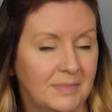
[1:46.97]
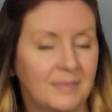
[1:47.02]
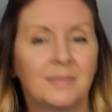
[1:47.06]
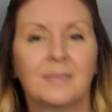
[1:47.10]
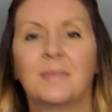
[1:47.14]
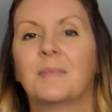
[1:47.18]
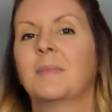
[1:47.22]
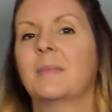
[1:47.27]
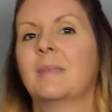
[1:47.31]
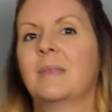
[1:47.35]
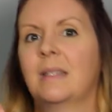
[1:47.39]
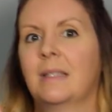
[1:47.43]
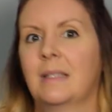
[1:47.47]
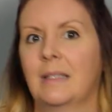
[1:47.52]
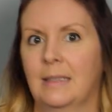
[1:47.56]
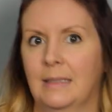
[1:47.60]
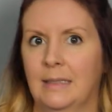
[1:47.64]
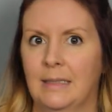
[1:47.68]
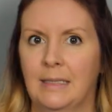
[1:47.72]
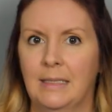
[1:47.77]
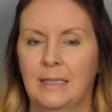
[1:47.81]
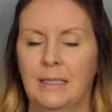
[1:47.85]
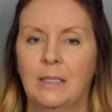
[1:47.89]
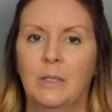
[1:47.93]
Each
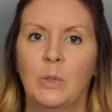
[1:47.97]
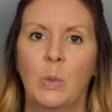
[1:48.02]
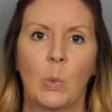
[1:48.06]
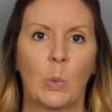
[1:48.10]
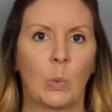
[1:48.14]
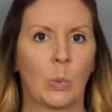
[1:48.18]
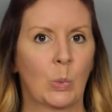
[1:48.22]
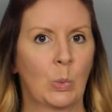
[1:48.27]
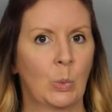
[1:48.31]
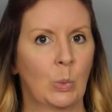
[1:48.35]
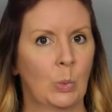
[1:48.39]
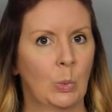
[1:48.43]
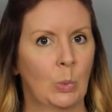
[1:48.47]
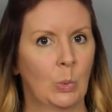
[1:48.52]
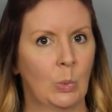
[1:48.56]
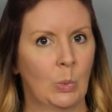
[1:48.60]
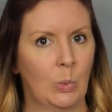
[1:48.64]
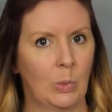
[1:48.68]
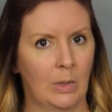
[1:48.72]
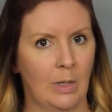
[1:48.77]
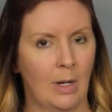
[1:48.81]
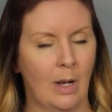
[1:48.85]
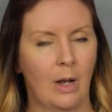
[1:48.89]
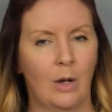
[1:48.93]
player needs a
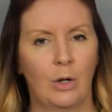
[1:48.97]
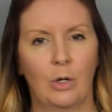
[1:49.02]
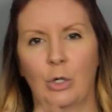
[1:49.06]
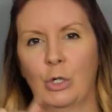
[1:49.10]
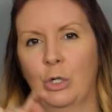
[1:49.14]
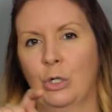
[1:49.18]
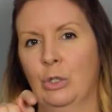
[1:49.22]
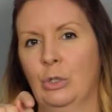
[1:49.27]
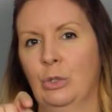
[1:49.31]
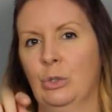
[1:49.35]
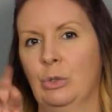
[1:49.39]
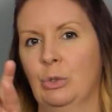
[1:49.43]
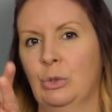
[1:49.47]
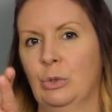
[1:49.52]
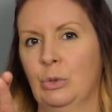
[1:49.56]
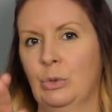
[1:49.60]
cooldown track.